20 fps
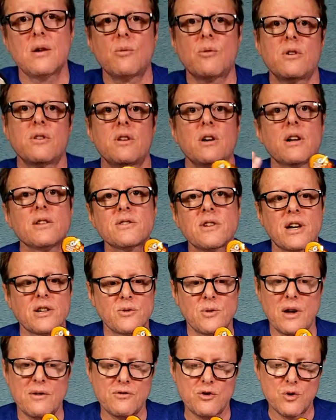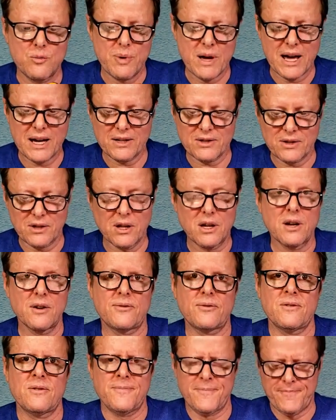And what are the odds, guys? We have two packs
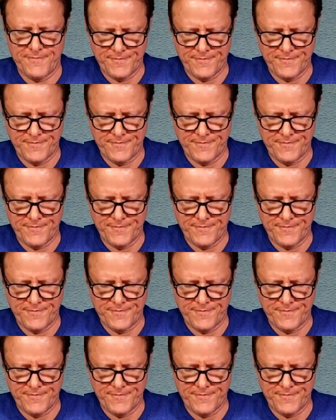left.